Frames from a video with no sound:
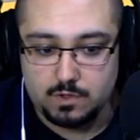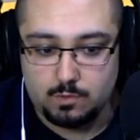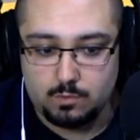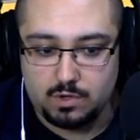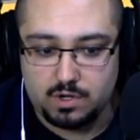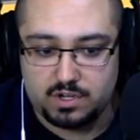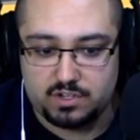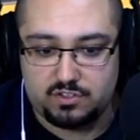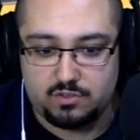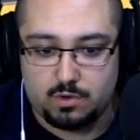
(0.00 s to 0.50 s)

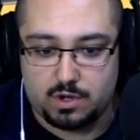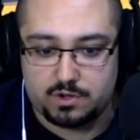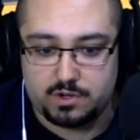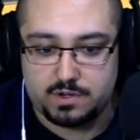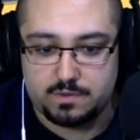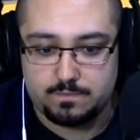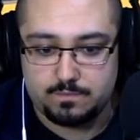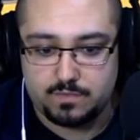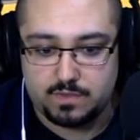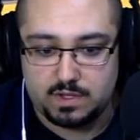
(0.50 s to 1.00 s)
We'll go to
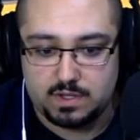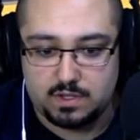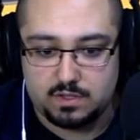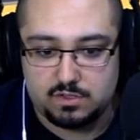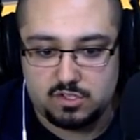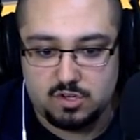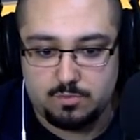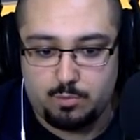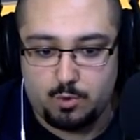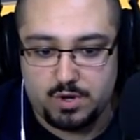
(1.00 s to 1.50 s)
200.
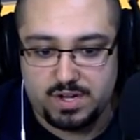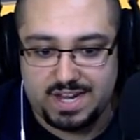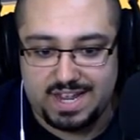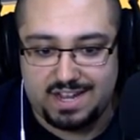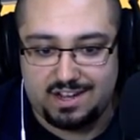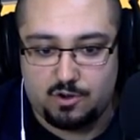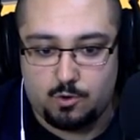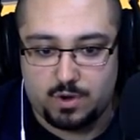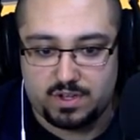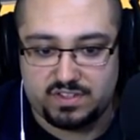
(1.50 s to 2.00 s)

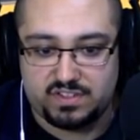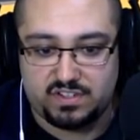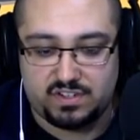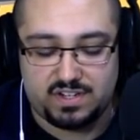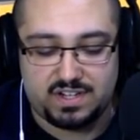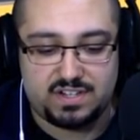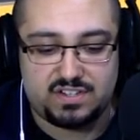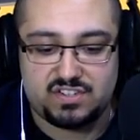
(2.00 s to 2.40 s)
2.8 quintillion.